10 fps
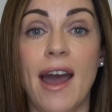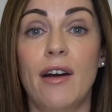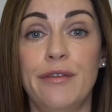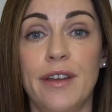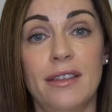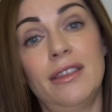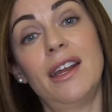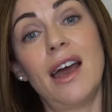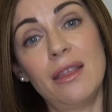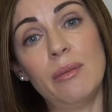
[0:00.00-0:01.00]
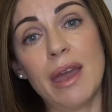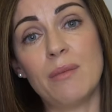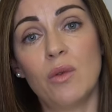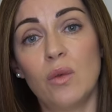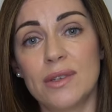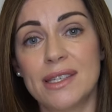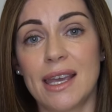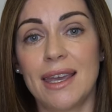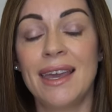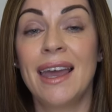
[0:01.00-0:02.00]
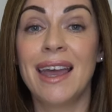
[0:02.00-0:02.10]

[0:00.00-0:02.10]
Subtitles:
outfit that other people will see.